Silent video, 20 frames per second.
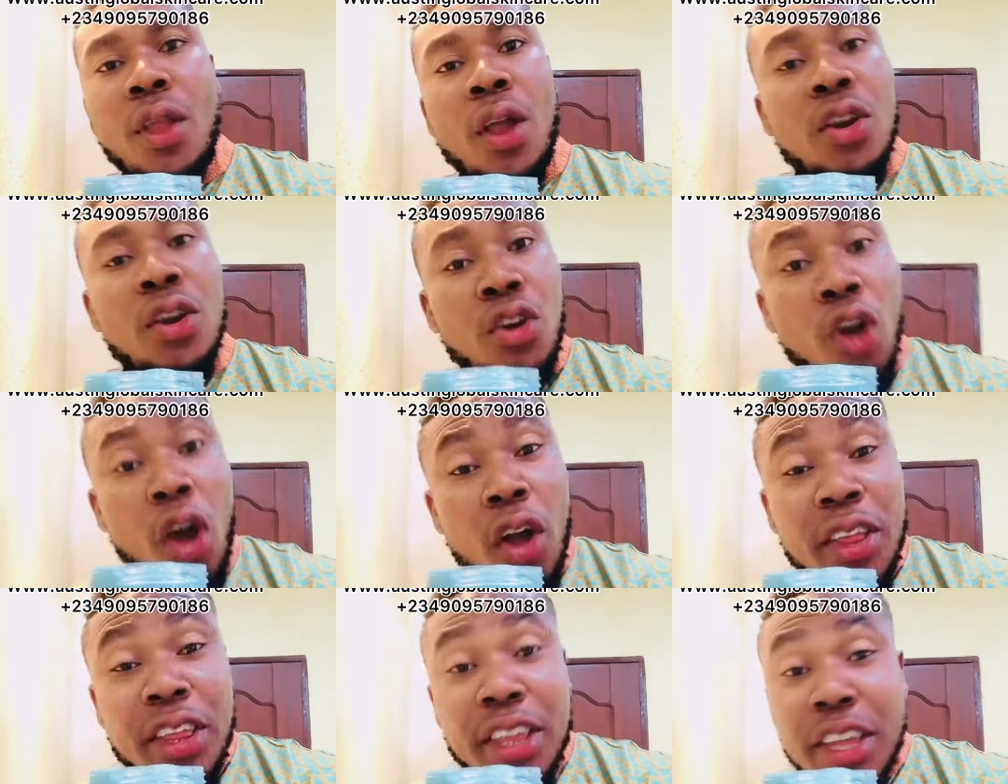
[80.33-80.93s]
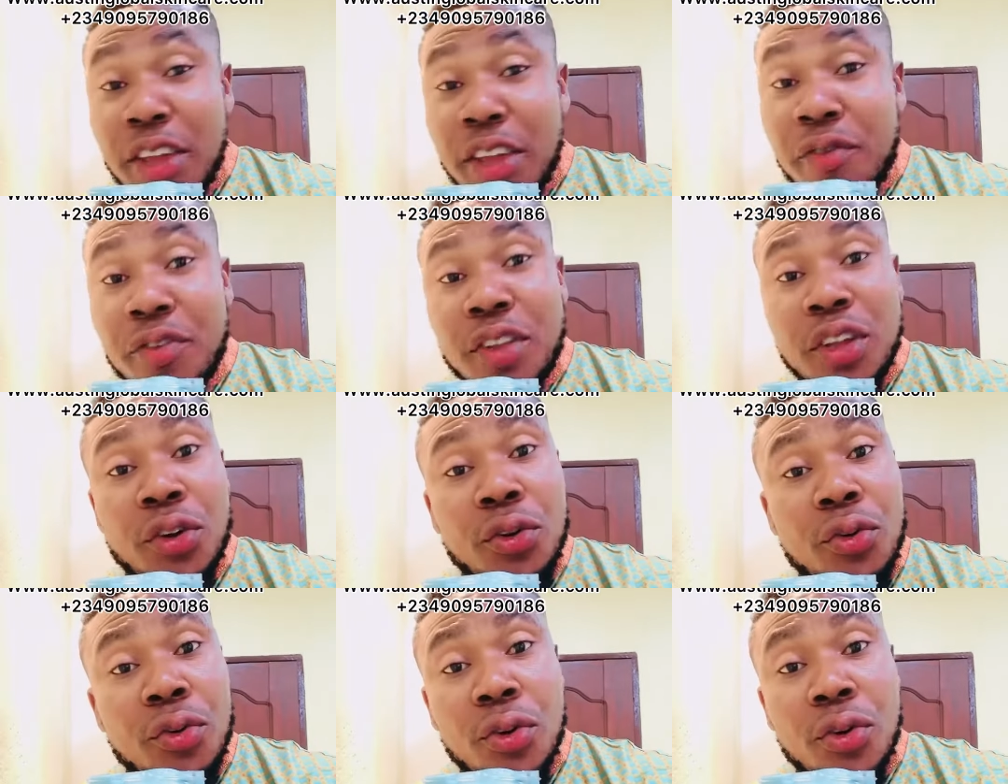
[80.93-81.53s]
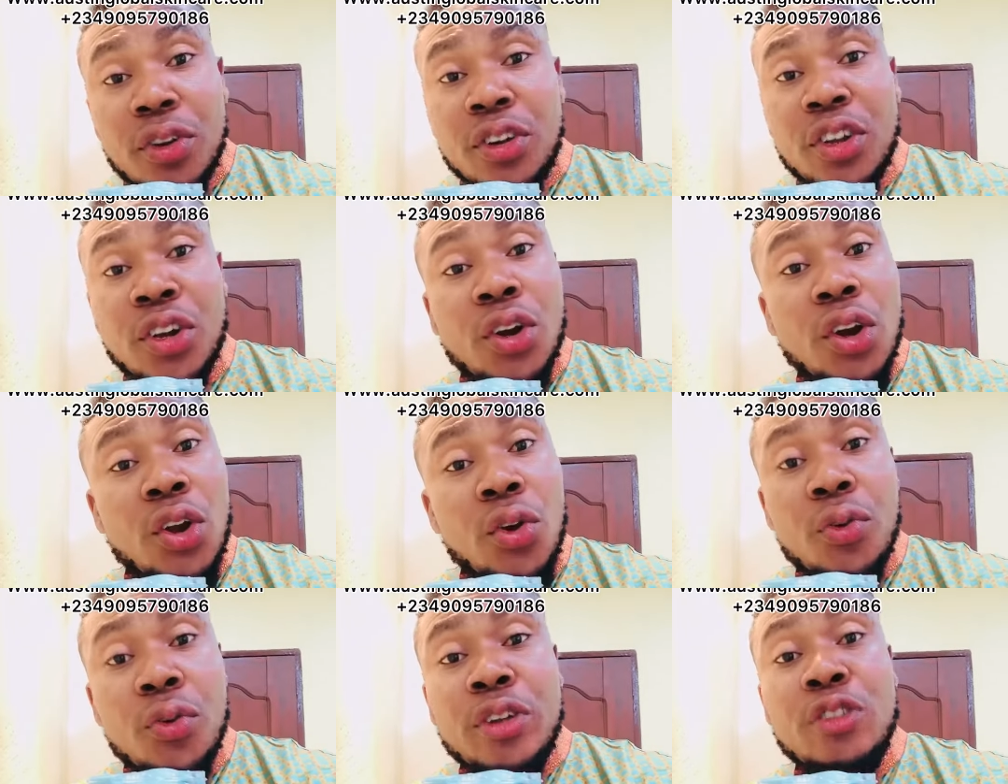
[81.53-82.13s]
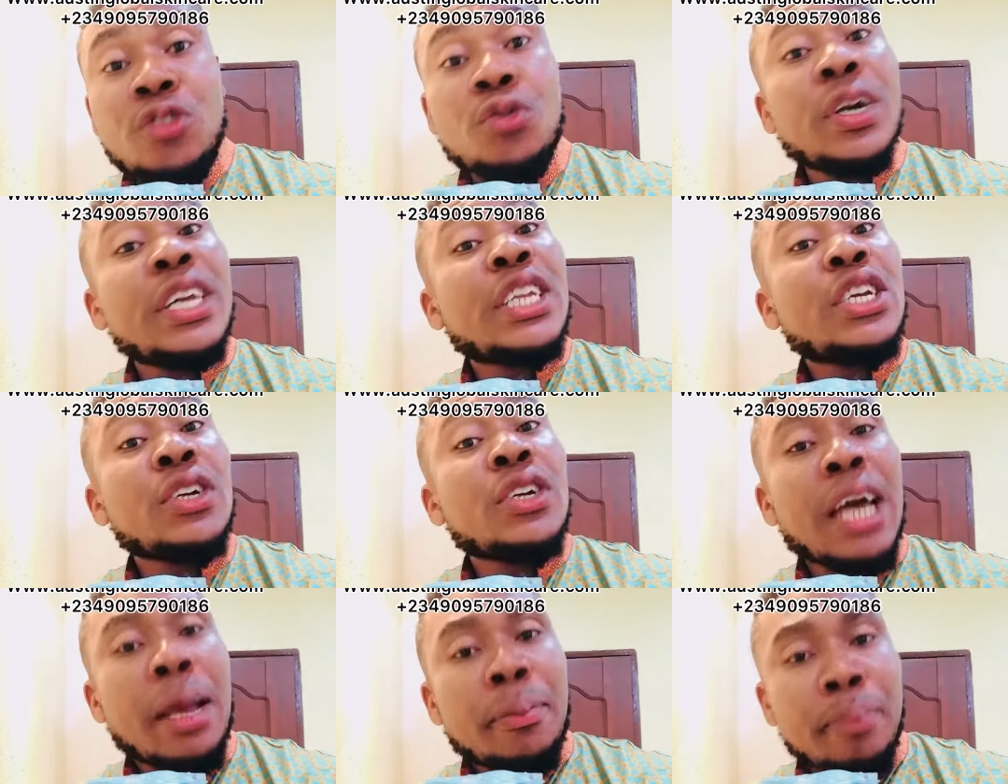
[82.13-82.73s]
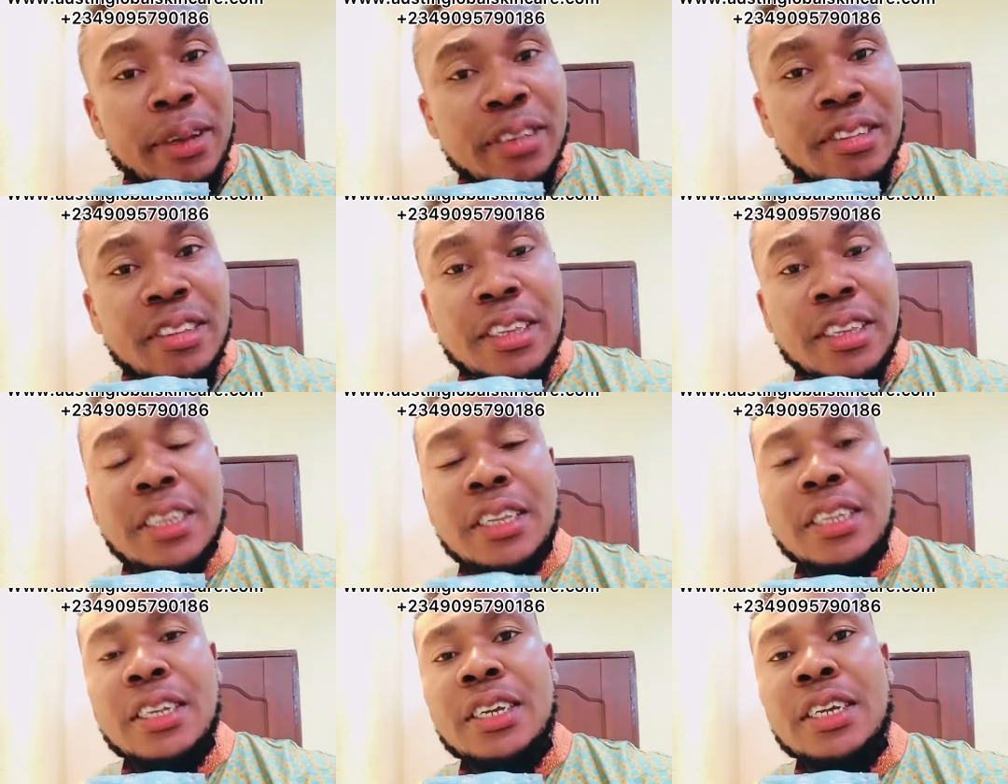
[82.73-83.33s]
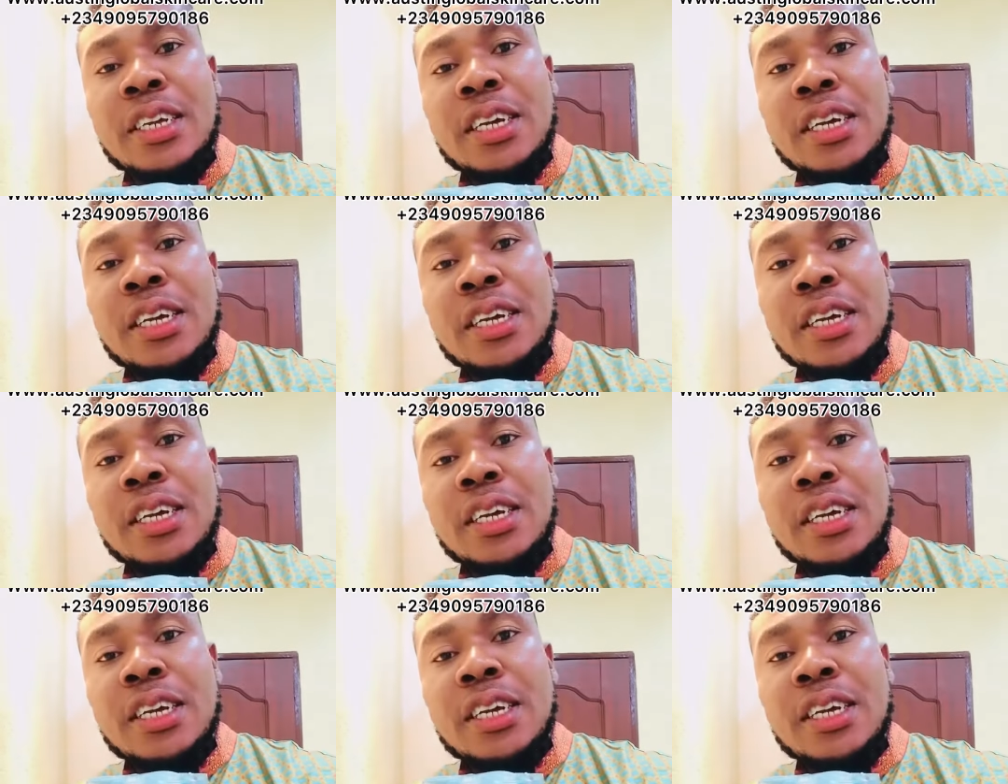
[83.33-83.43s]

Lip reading: Don't give the glory to any other person.